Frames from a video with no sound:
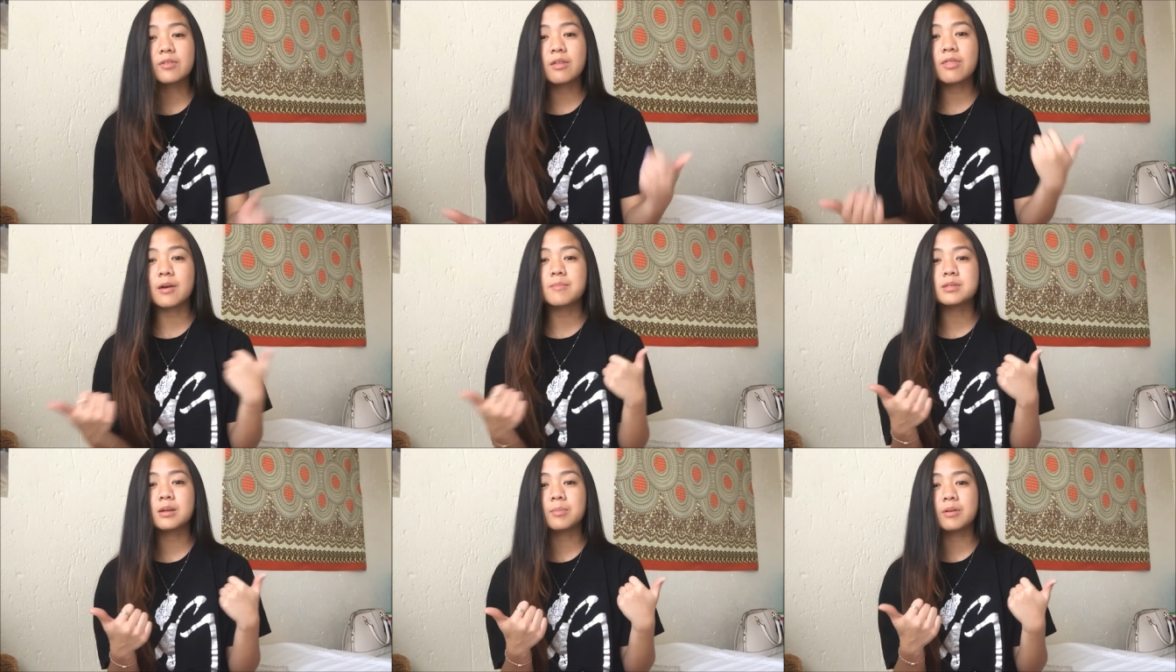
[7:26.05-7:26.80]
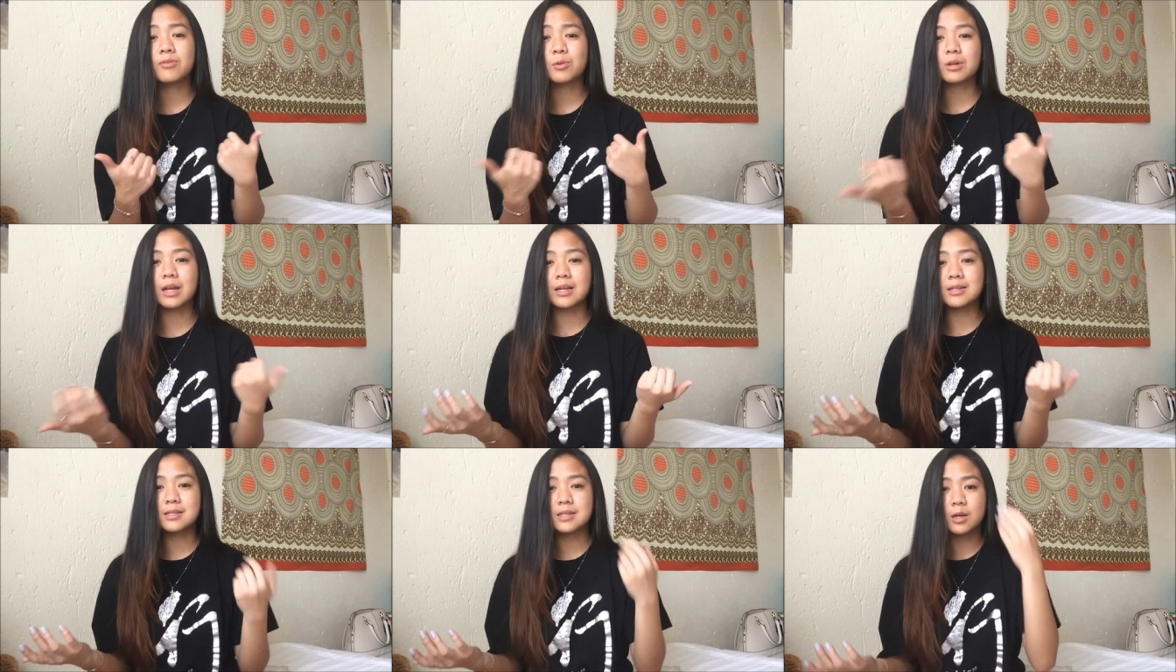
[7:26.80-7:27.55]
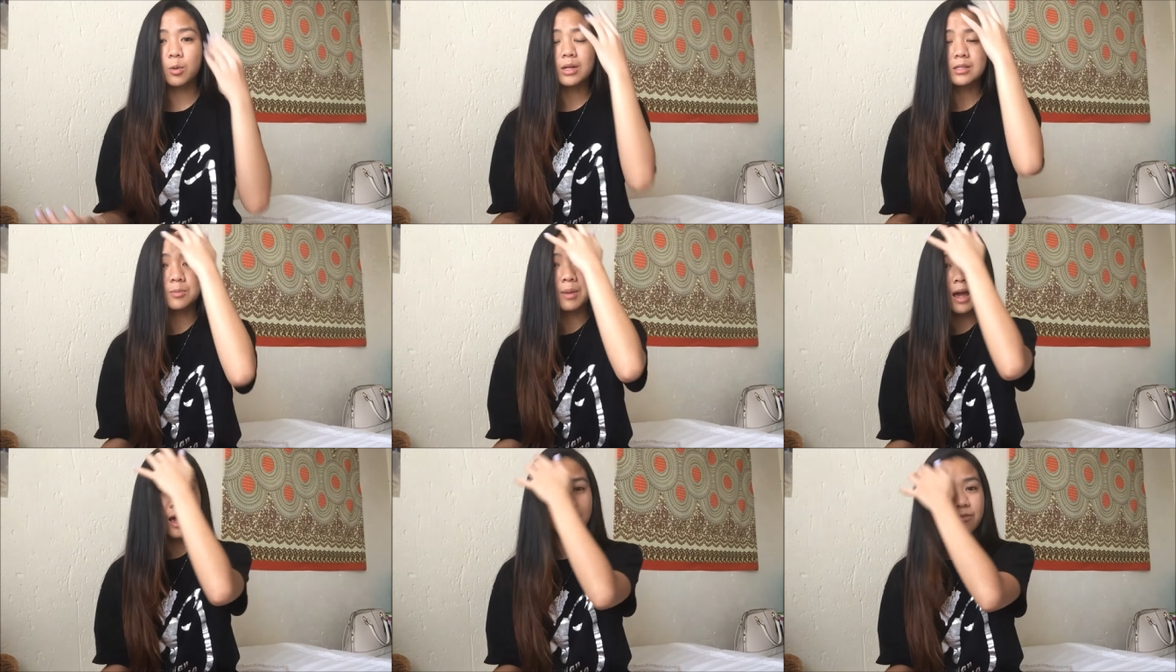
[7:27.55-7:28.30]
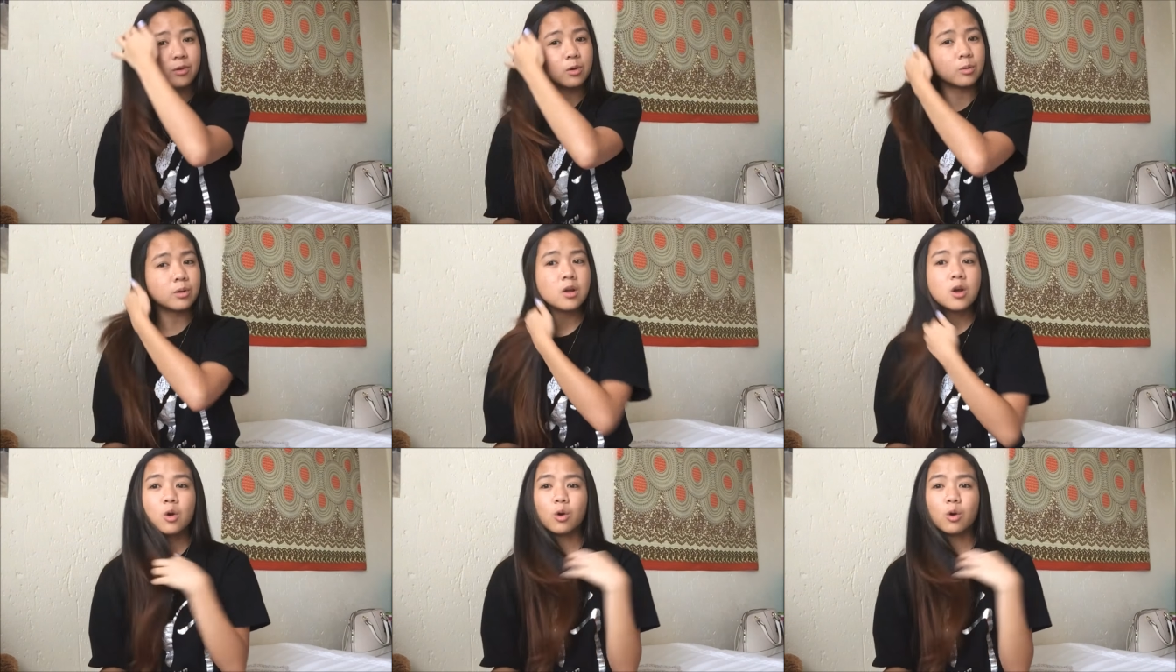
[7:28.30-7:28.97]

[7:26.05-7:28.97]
Give it a thumbs up if you would like to see a what's on my iPhone,